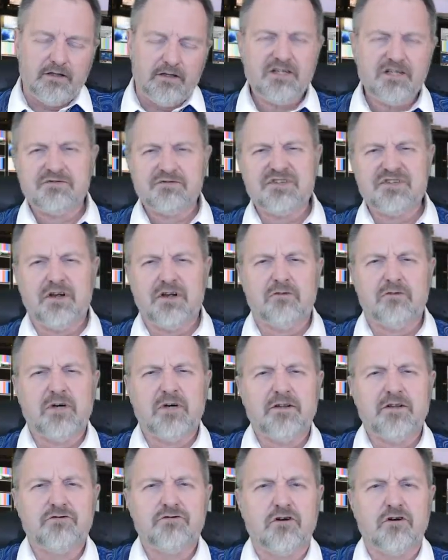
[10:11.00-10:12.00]
But this was all
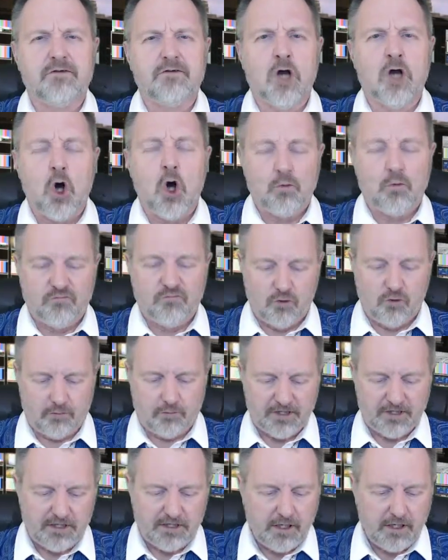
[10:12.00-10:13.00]
rather driven home
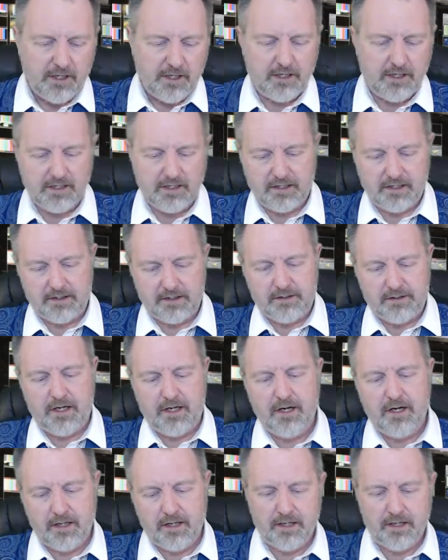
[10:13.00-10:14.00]
for me in
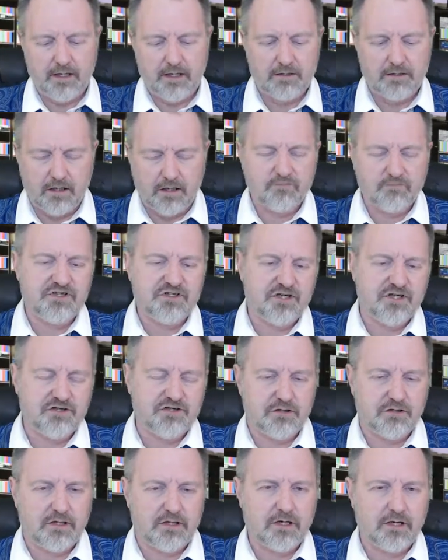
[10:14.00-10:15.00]
a
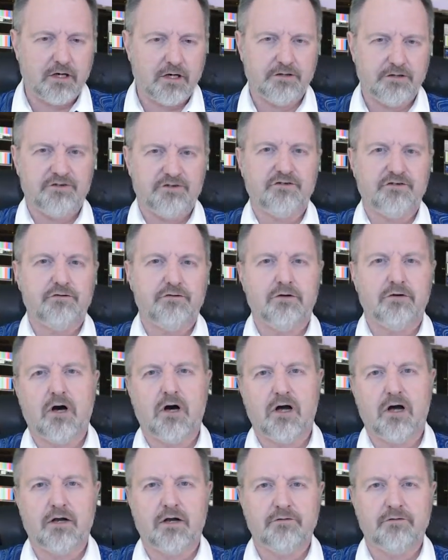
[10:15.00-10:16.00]
conversation that I got into
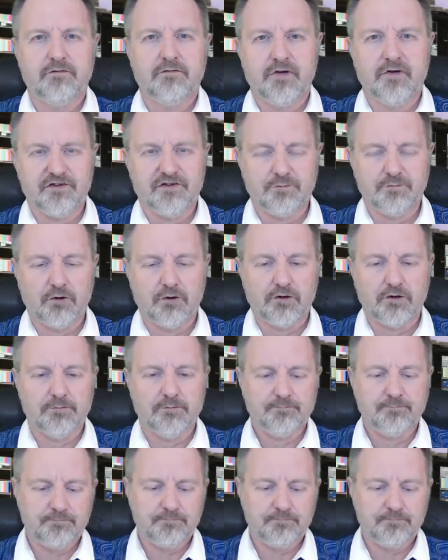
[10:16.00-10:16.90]
on Facebook.